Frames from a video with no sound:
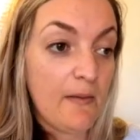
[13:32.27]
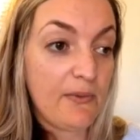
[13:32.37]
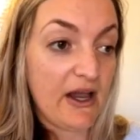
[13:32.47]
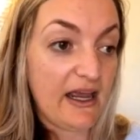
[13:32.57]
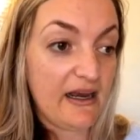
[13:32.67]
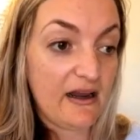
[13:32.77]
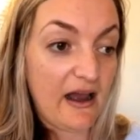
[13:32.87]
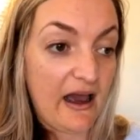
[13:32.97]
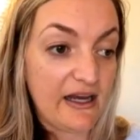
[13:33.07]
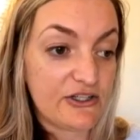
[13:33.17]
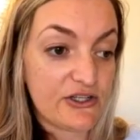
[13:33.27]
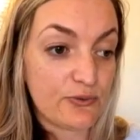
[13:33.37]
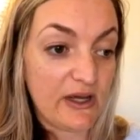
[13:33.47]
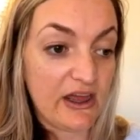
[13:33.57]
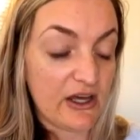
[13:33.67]
But I
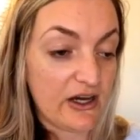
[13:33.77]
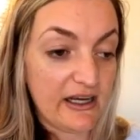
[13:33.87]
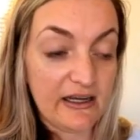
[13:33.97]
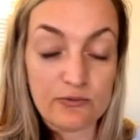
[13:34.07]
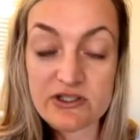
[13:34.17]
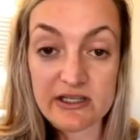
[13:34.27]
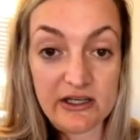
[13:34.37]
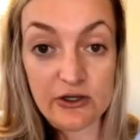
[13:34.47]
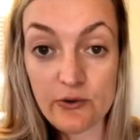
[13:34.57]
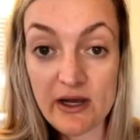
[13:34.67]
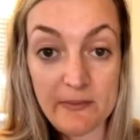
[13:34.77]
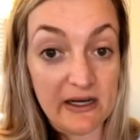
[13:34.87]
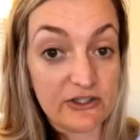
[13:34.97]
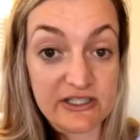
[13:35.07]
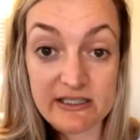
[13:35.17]
just rethought it and was like, you know what, I'm
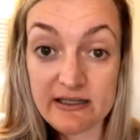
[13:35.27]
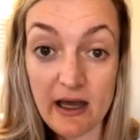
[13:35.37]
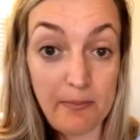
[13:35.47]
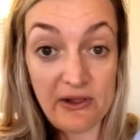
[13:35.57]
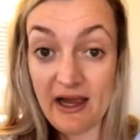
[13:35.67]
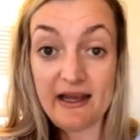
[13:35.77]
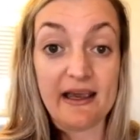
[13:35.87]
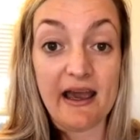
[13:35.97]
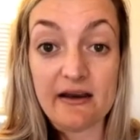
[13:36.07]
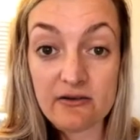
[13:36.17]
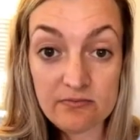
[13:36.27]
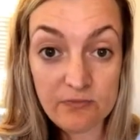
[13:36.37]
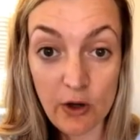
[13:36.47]
going to just apply again.